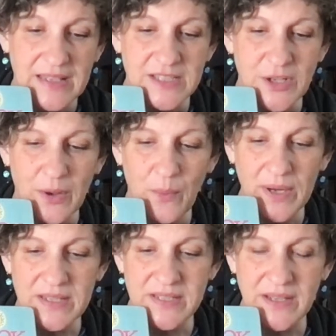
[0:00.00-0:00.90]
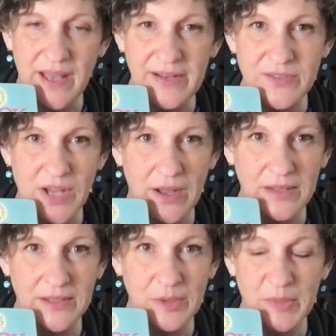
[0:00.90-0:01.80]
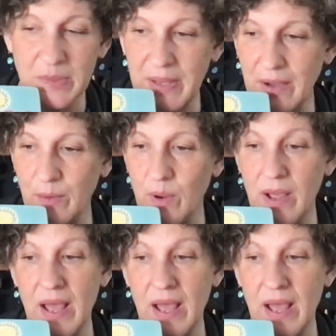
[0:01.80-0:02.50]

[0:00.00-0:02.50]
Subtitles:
So I wanted to kind of talk a little bit about